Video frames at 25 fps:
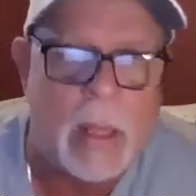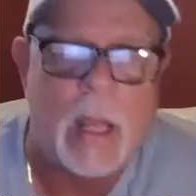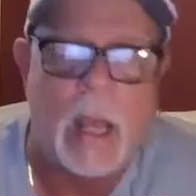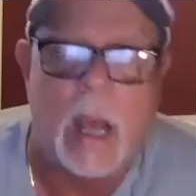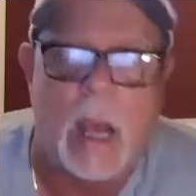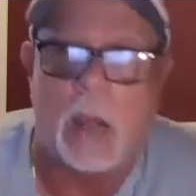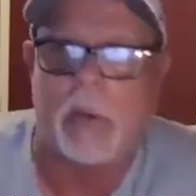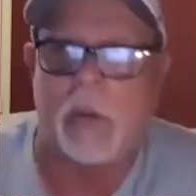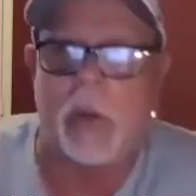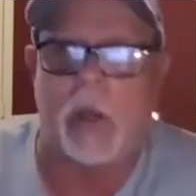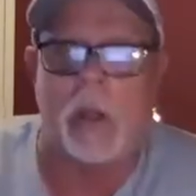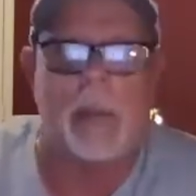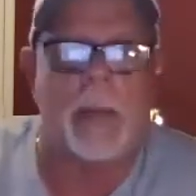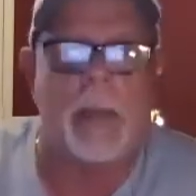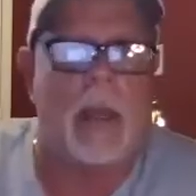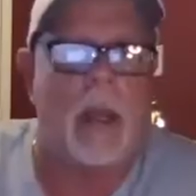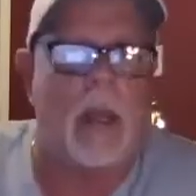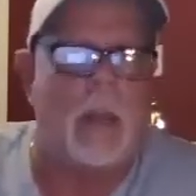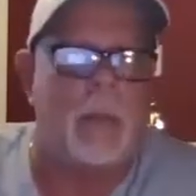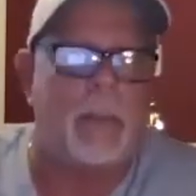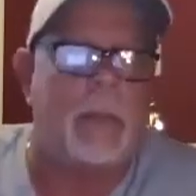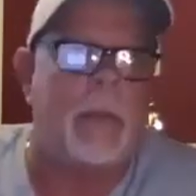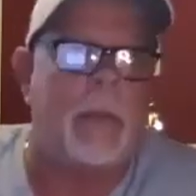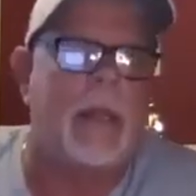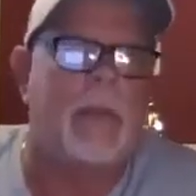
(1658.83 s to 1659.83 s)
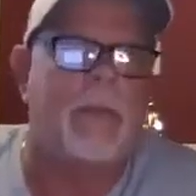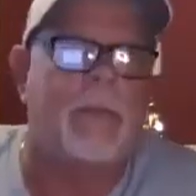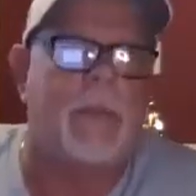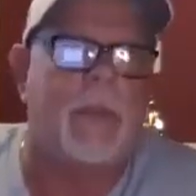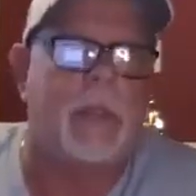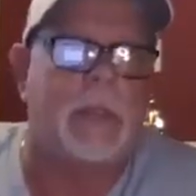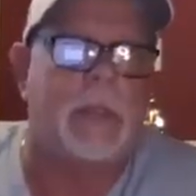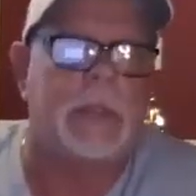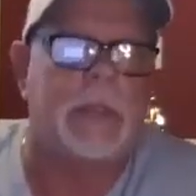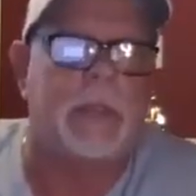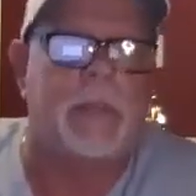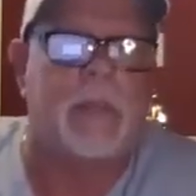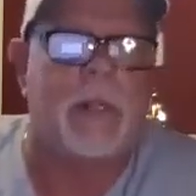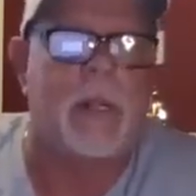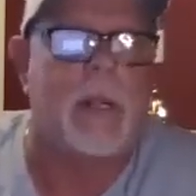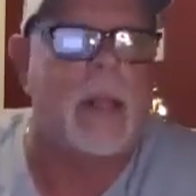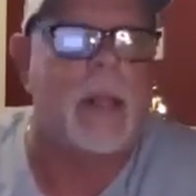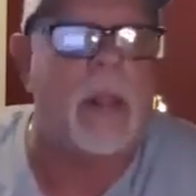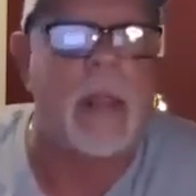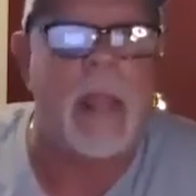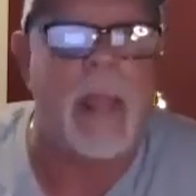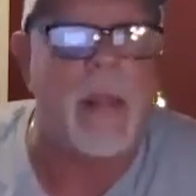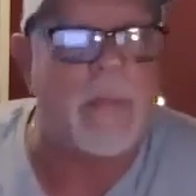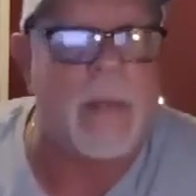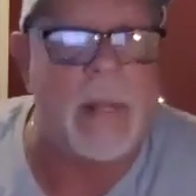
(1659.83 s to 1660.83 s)
I'll go to my upline first. If they're
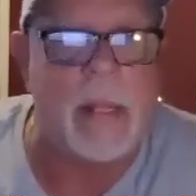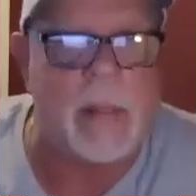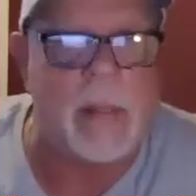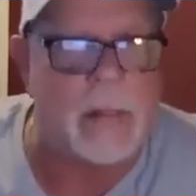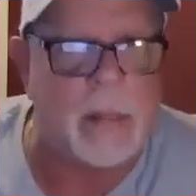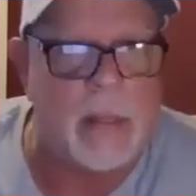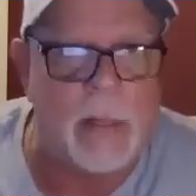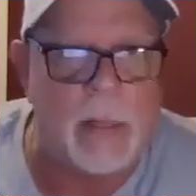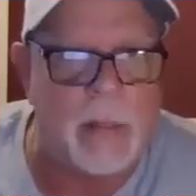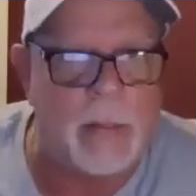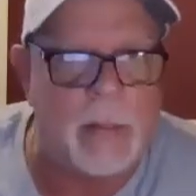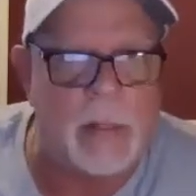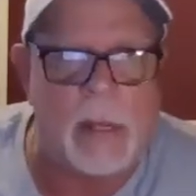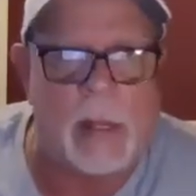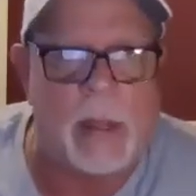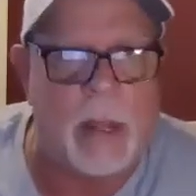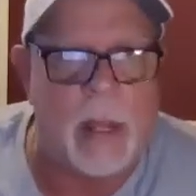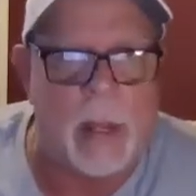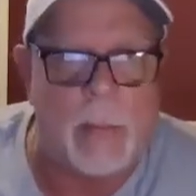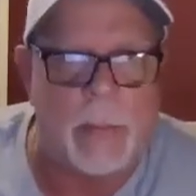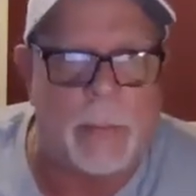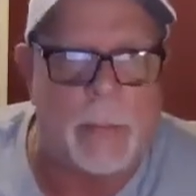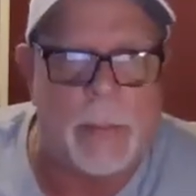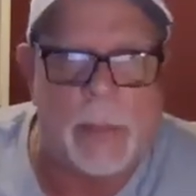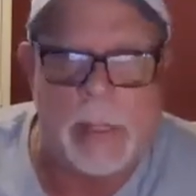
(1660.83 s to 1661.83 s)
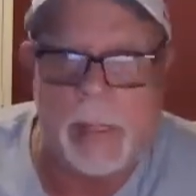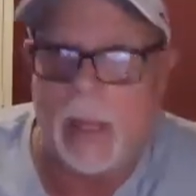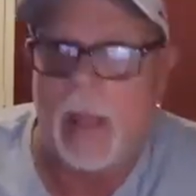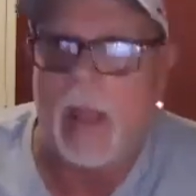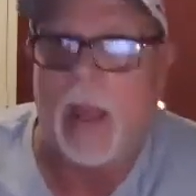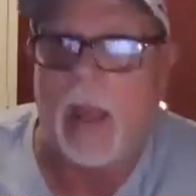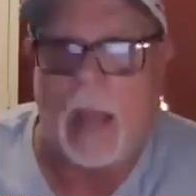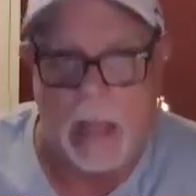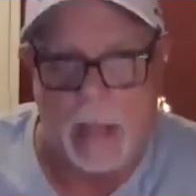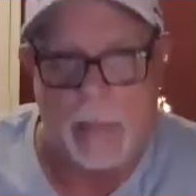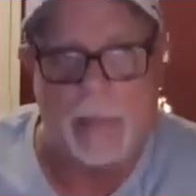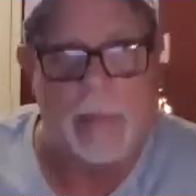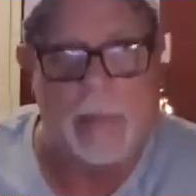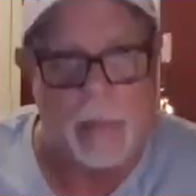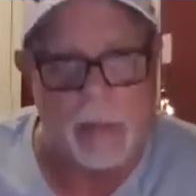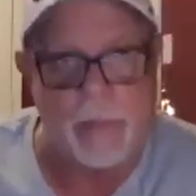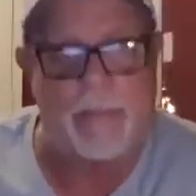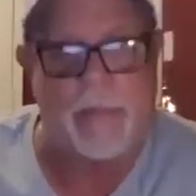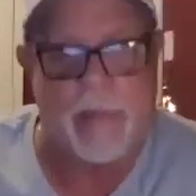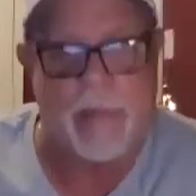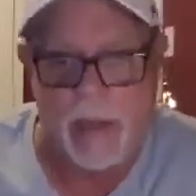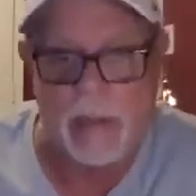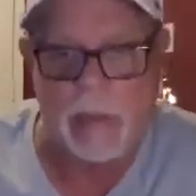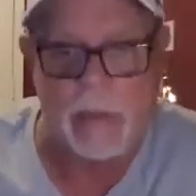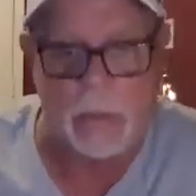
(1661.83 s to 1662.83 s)
not having anything, they're not helping me, I'm going to
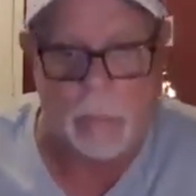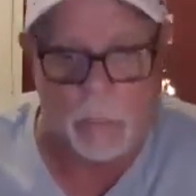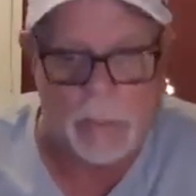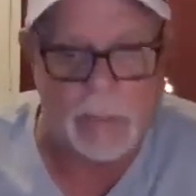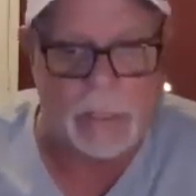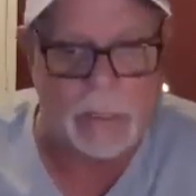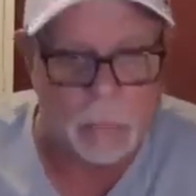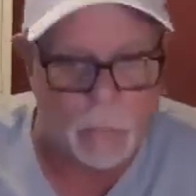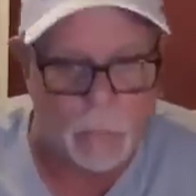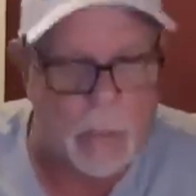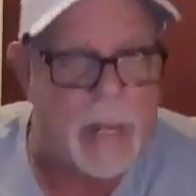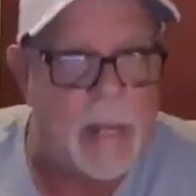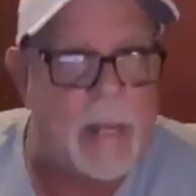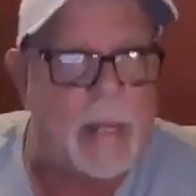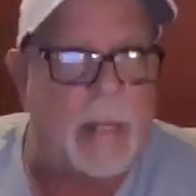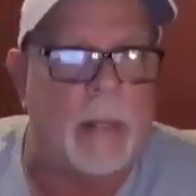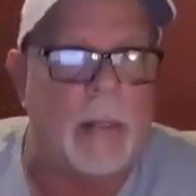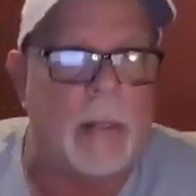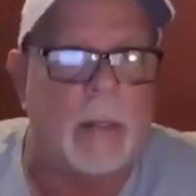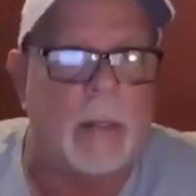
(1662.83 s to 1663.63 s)
find the one that's winning.